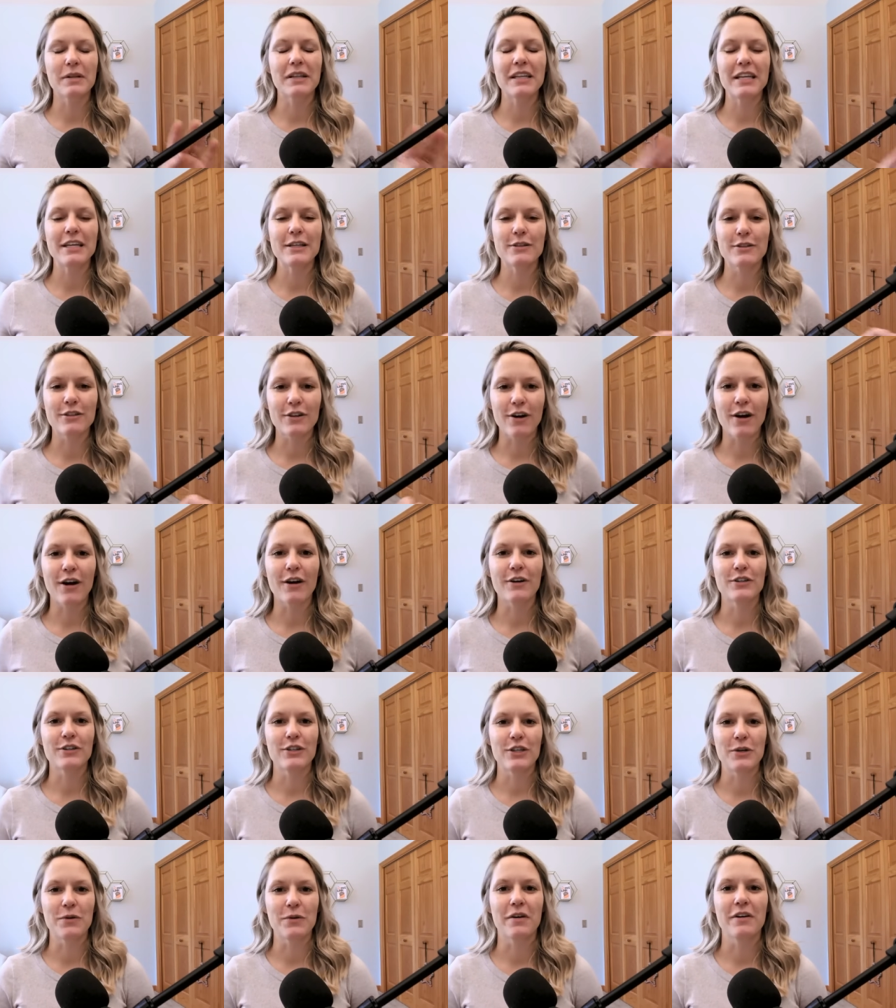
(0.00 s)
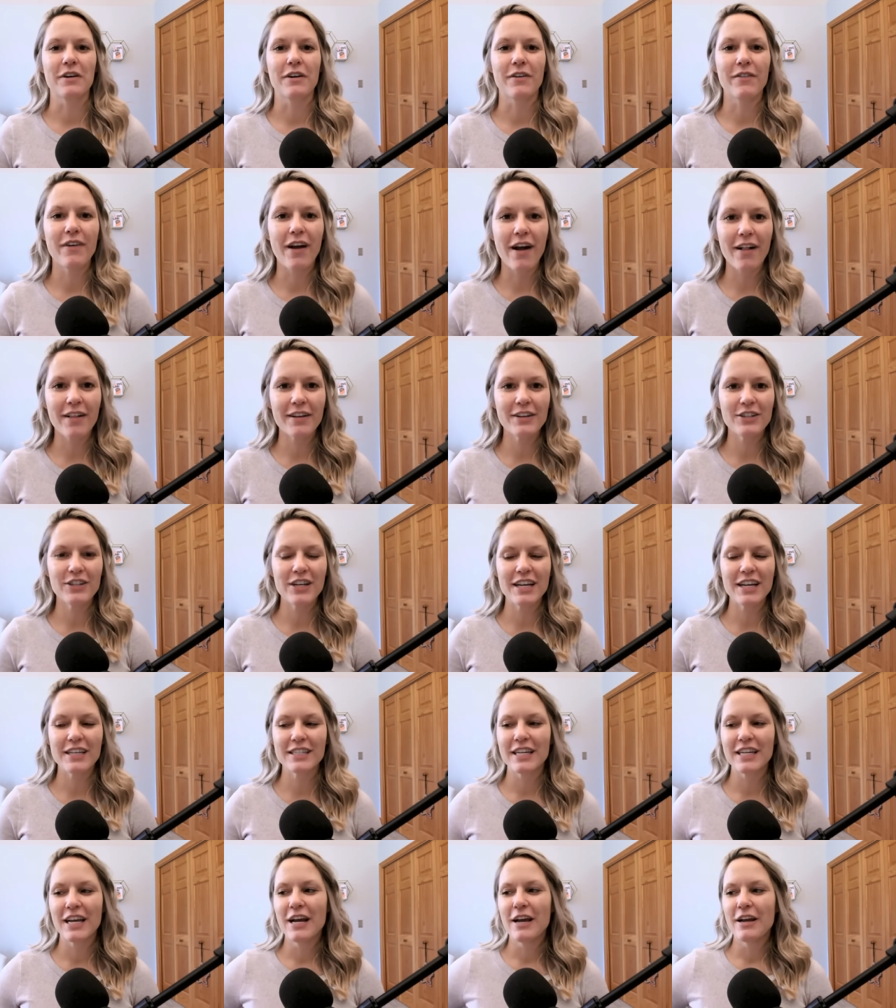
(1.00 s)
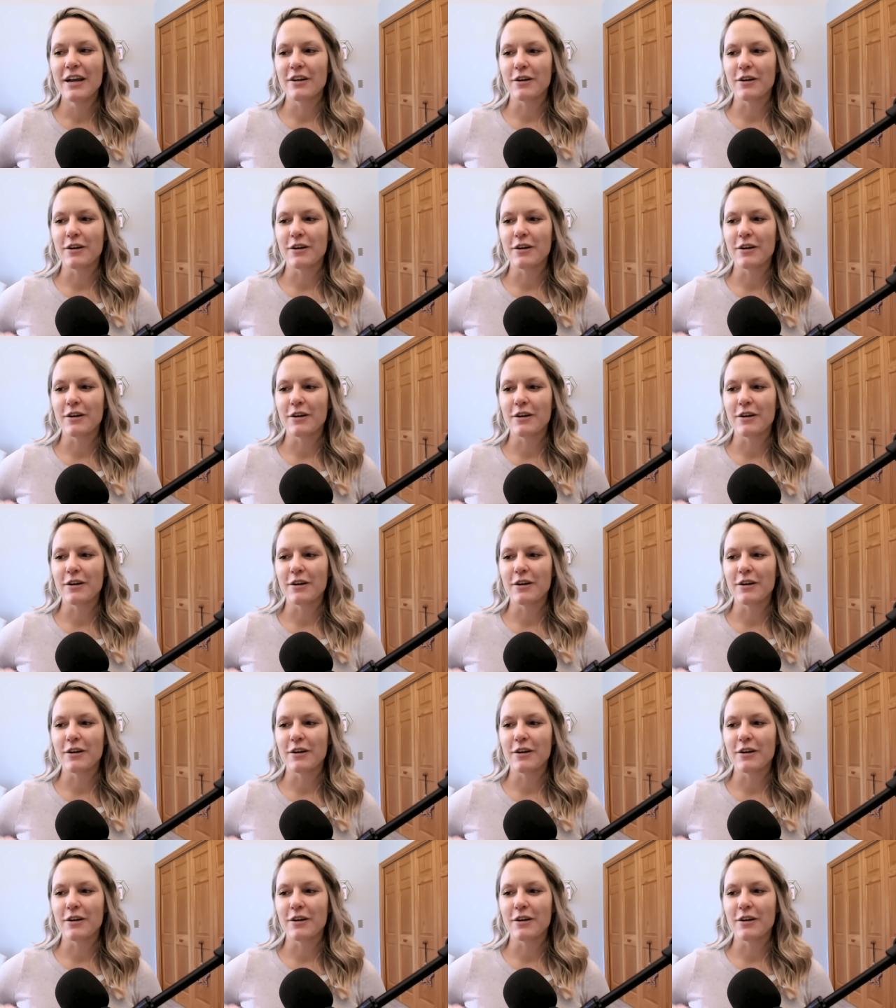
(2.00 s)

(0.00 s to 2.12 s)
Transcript: please talk to your neurologist,